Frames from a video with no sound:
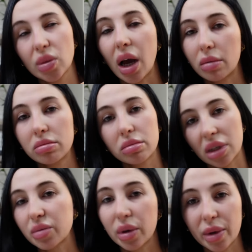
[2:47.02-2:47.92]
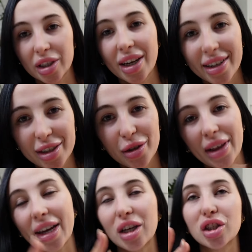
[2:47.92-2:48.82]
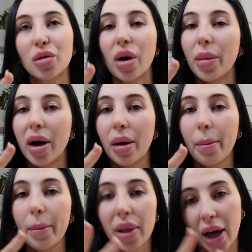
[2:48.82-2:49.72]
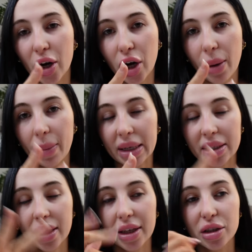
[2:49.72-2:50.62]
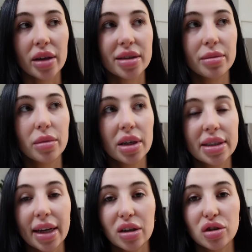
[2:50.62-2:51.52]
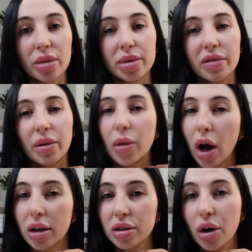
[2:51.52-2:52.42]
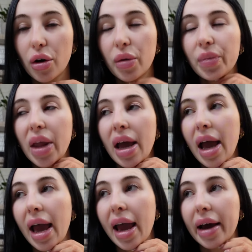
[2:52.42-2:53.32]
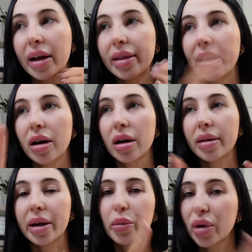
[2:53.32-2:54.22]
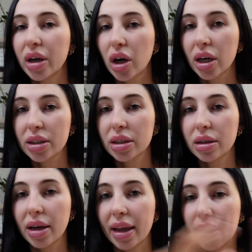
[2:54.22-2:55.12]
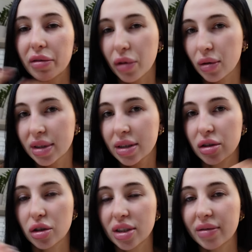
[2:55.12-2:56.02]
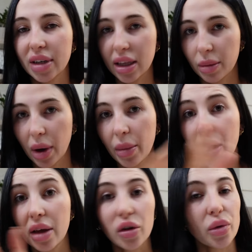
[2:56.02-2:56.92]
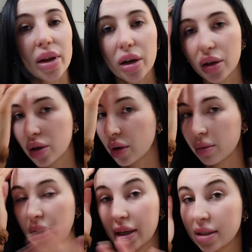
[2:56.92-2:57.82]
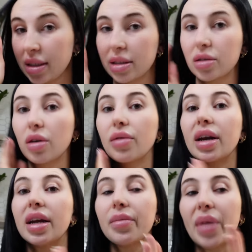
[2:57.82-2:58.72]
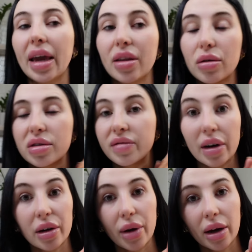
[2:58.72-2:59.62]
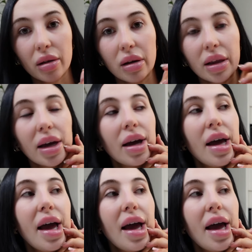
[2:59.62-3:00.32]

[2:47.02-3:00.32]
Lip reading: Yeah. That's pretty much it. So like a shawarma platter, basically. Got some steak strips from Costco and they're like pre-cooked and then frozen. So you just have to heat them up. They're really good. They're like seasoned already. I eat those very regularly.